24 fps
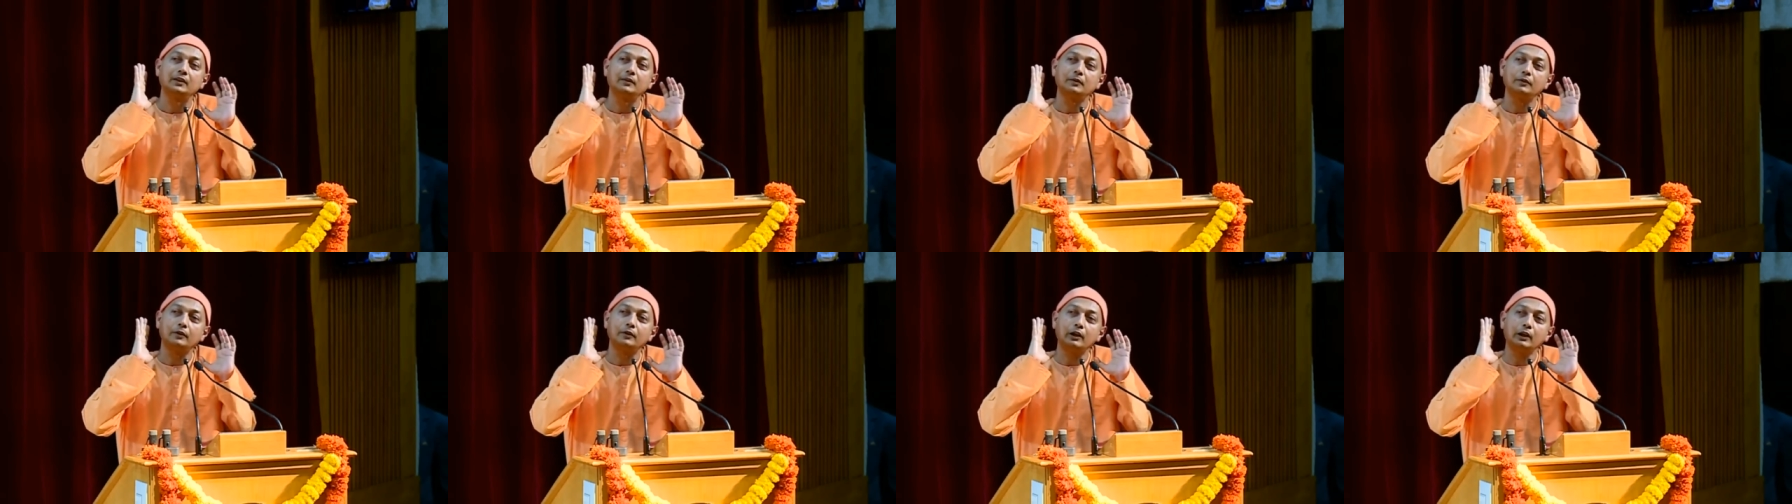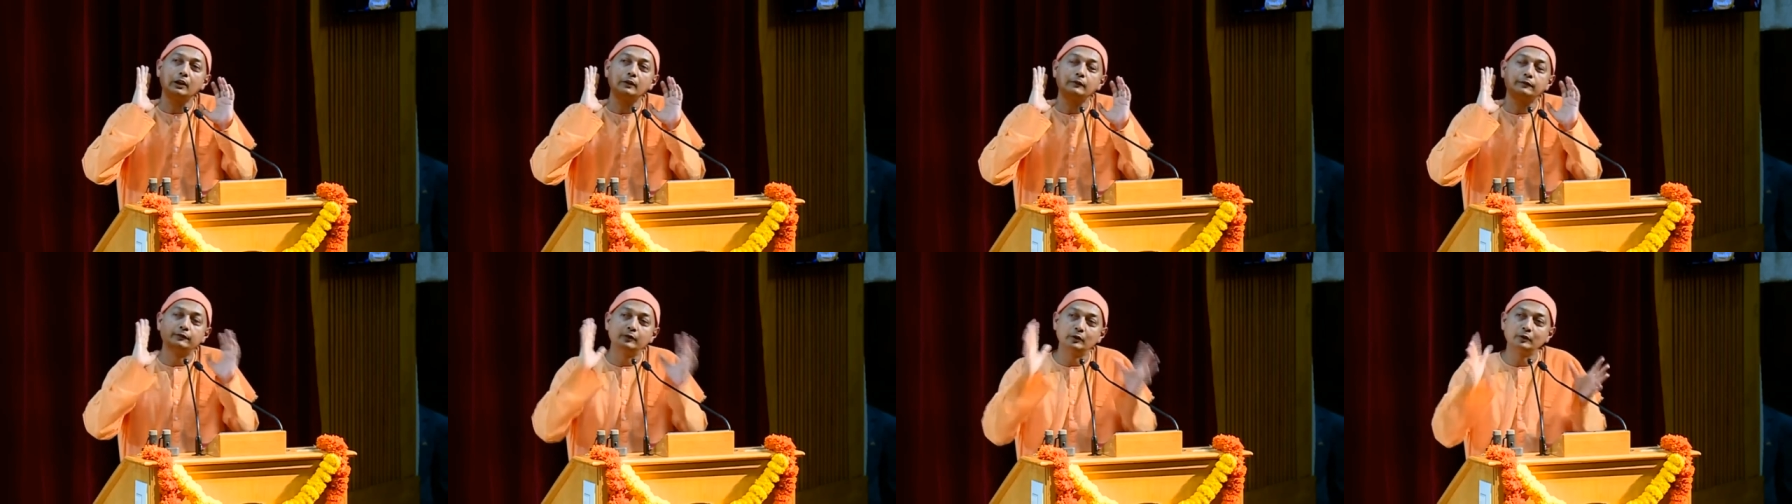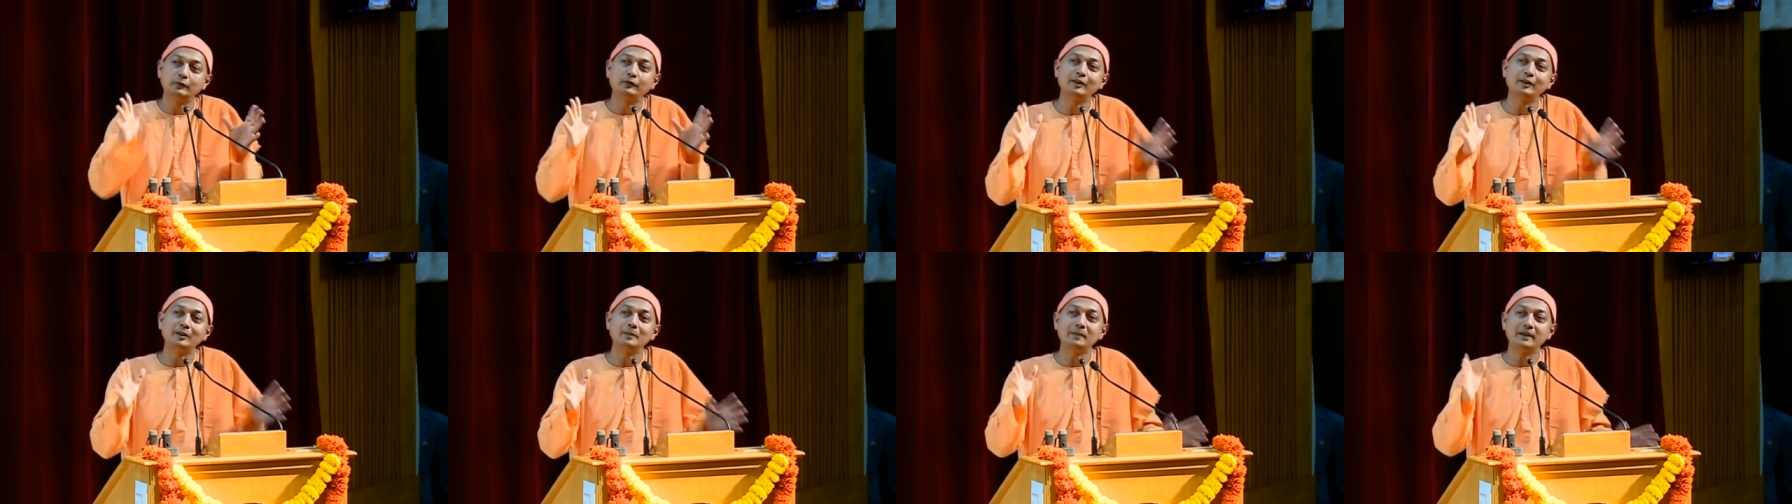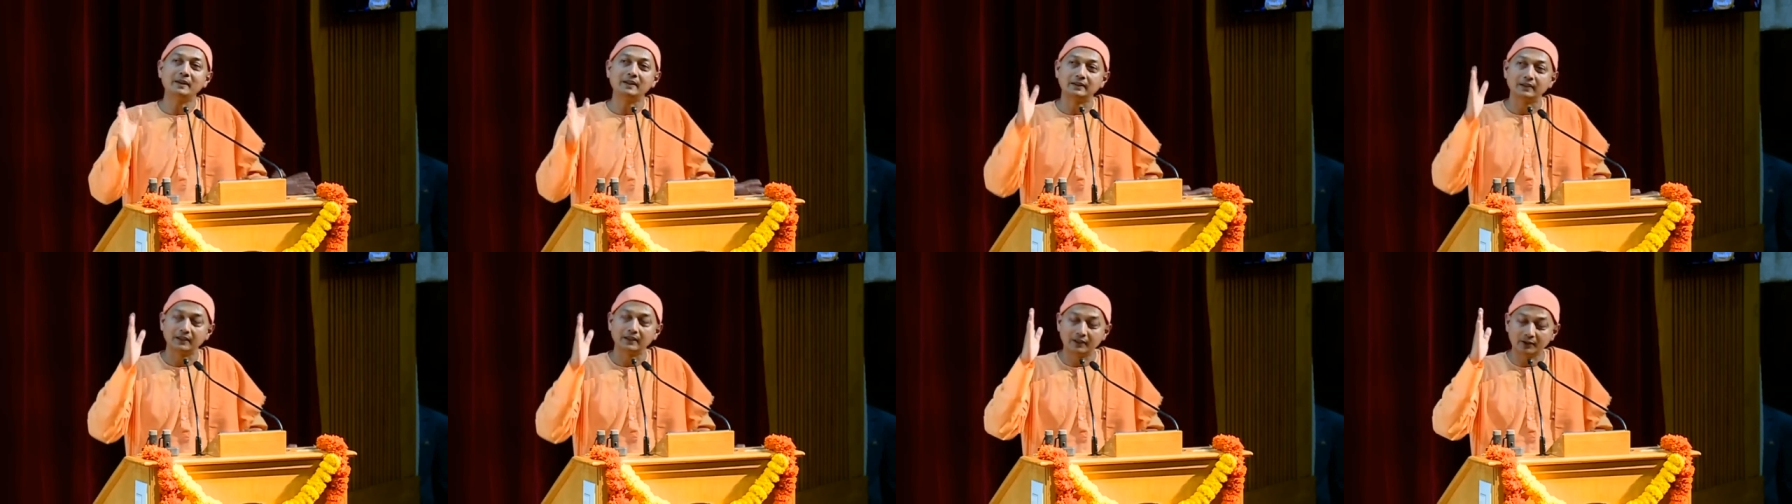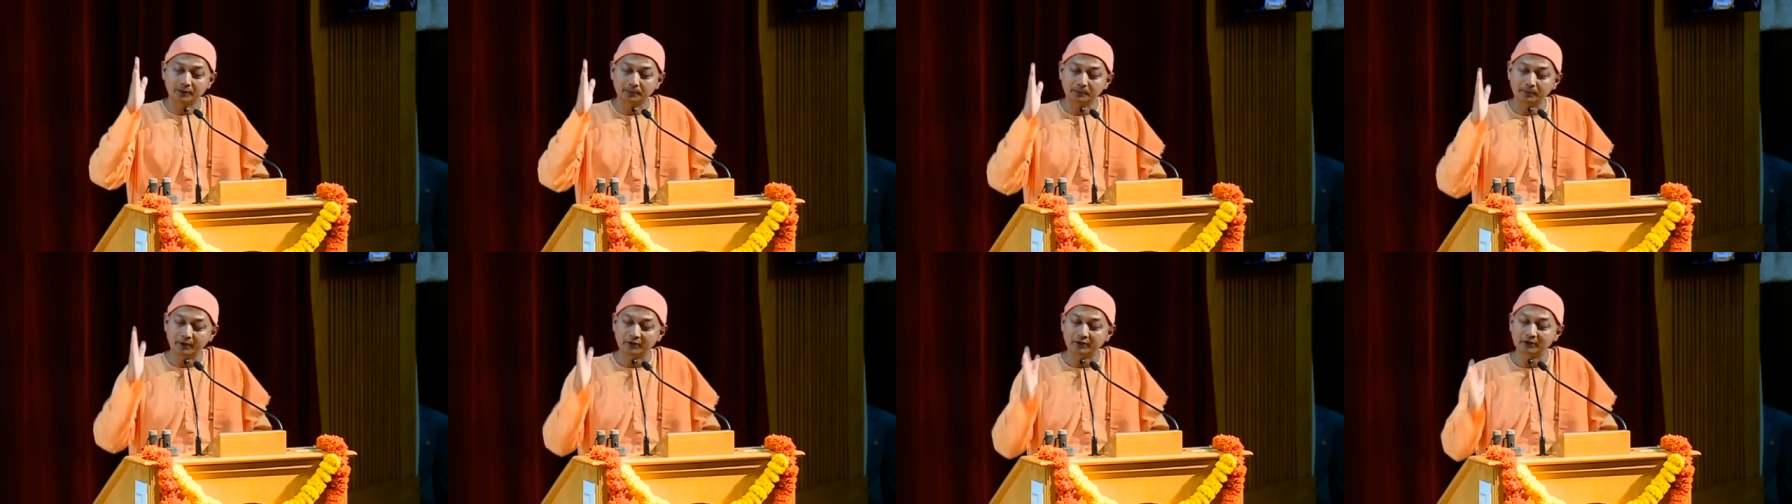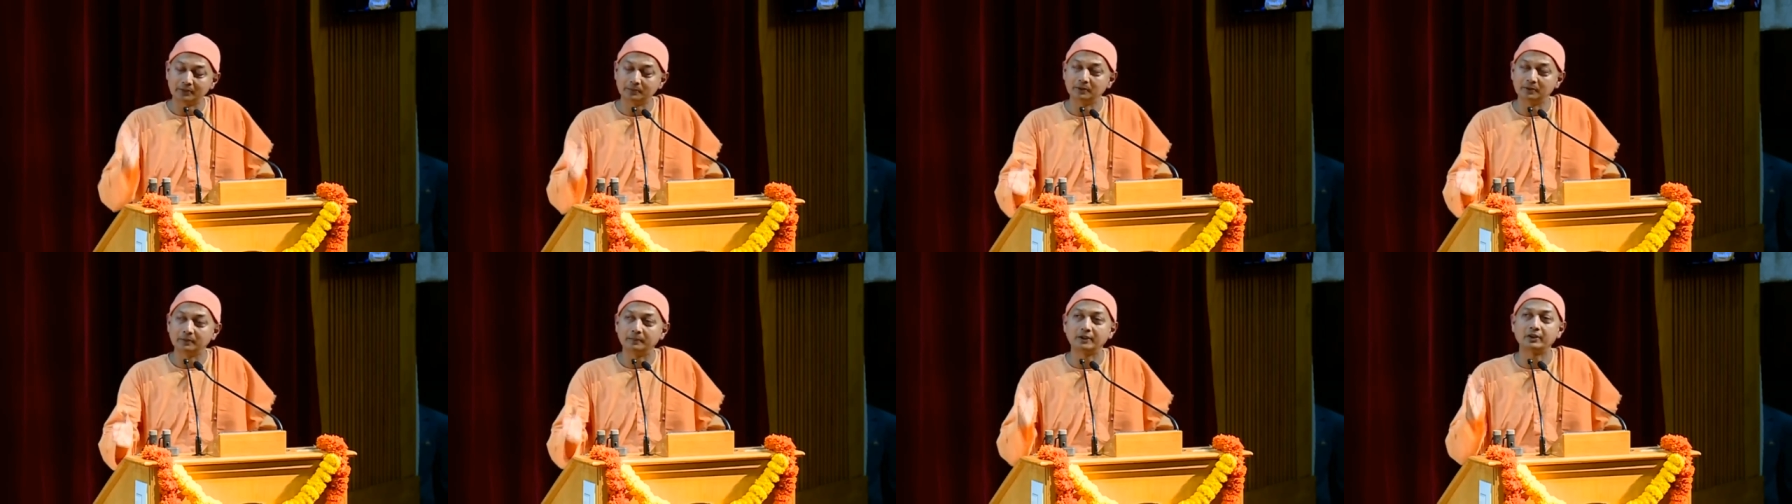all fulfillment is
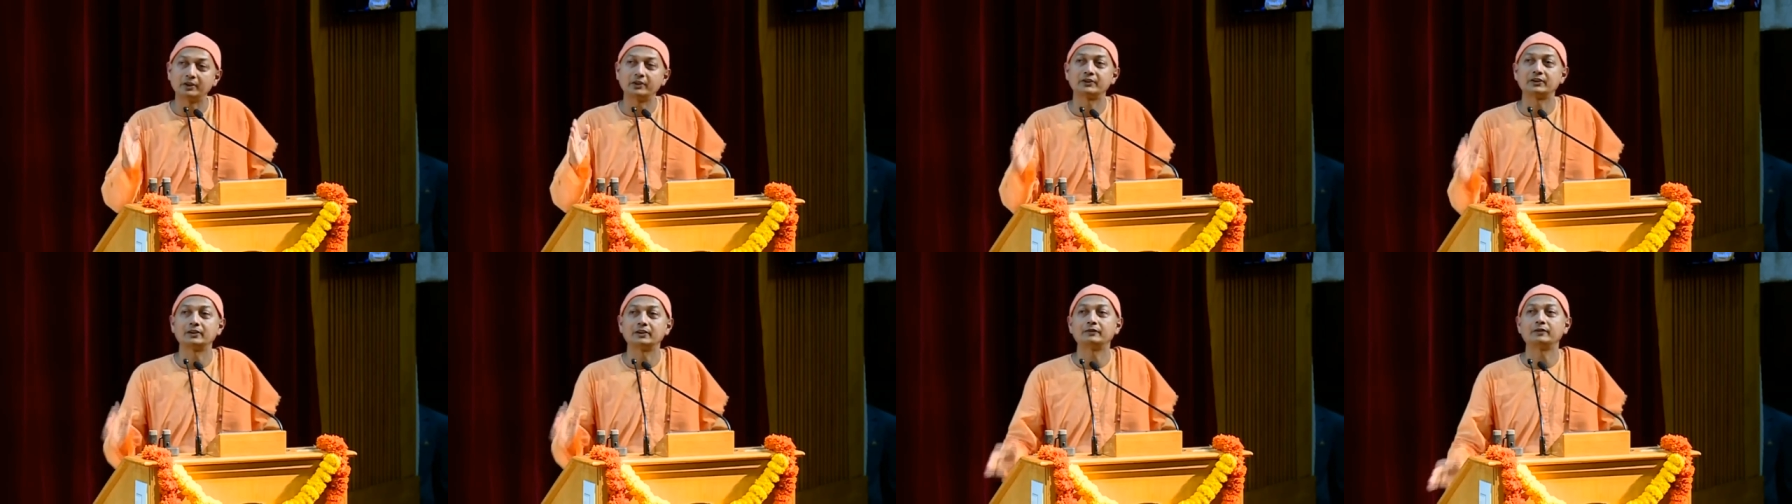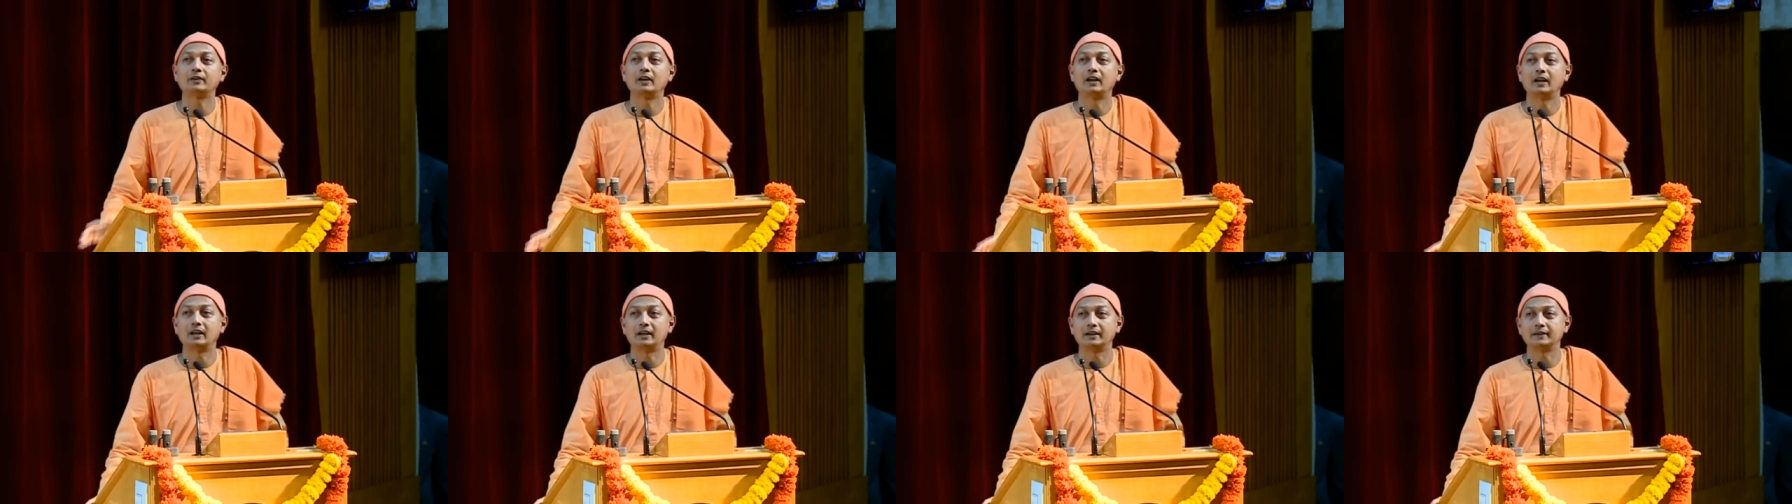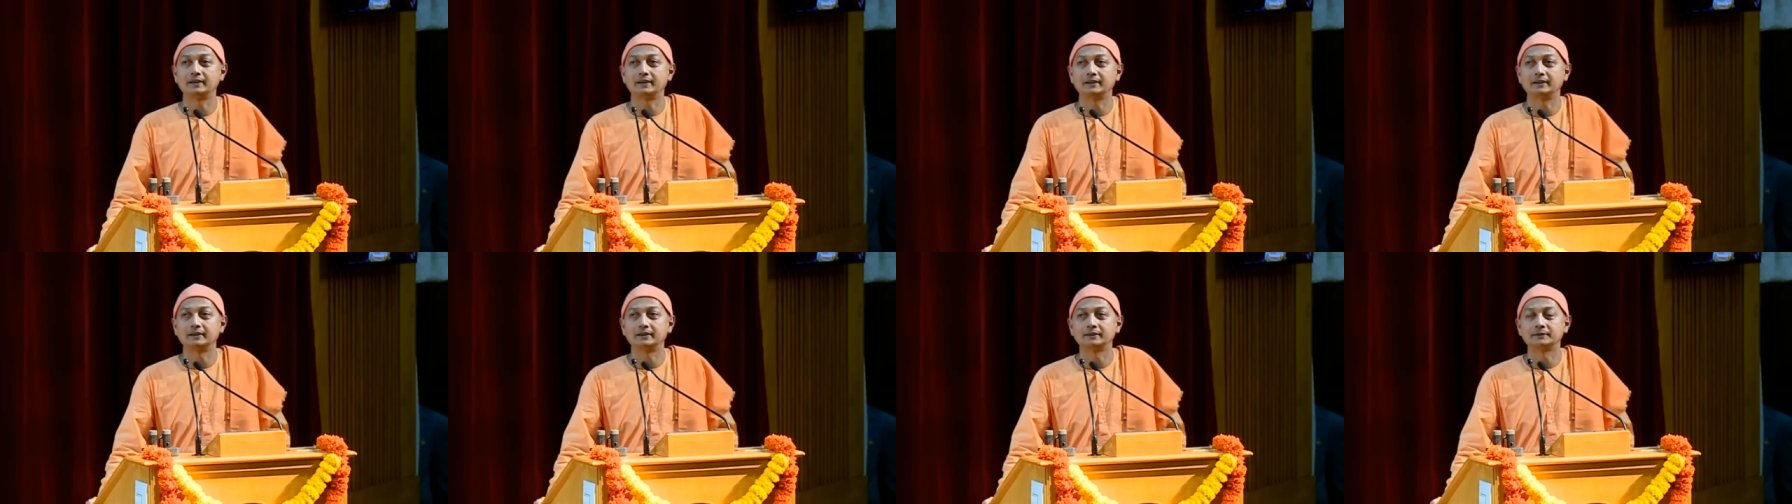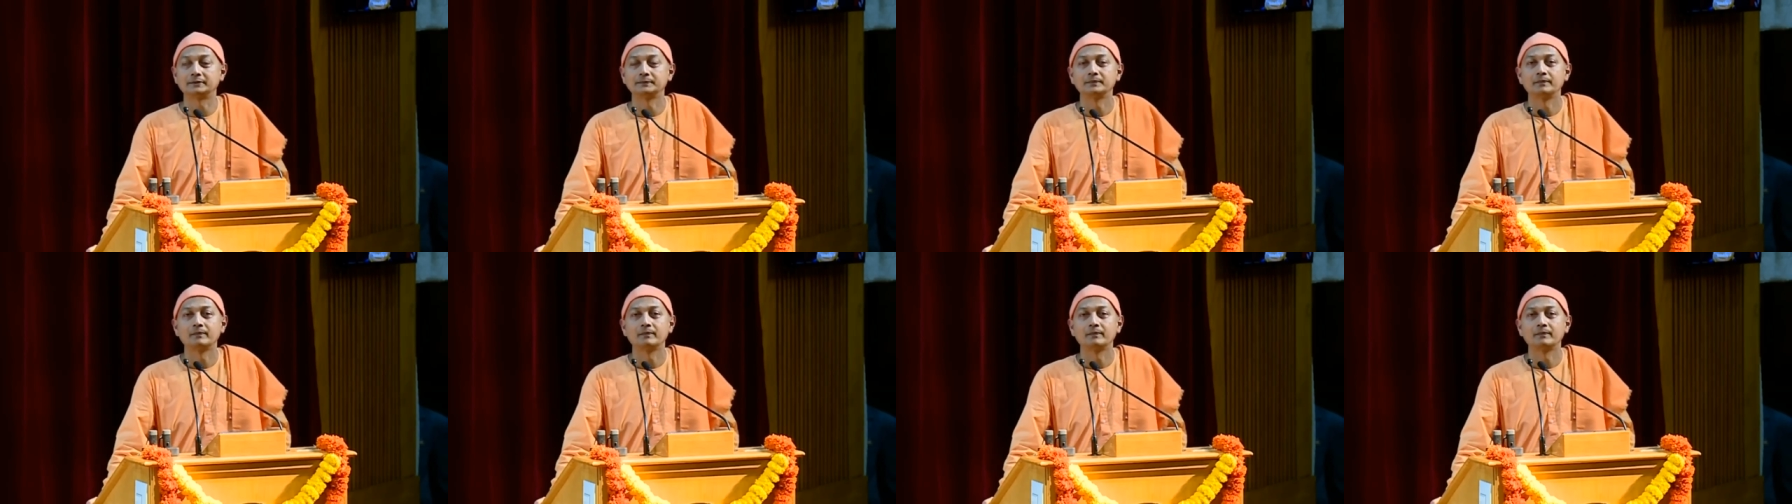possible because of Ananda.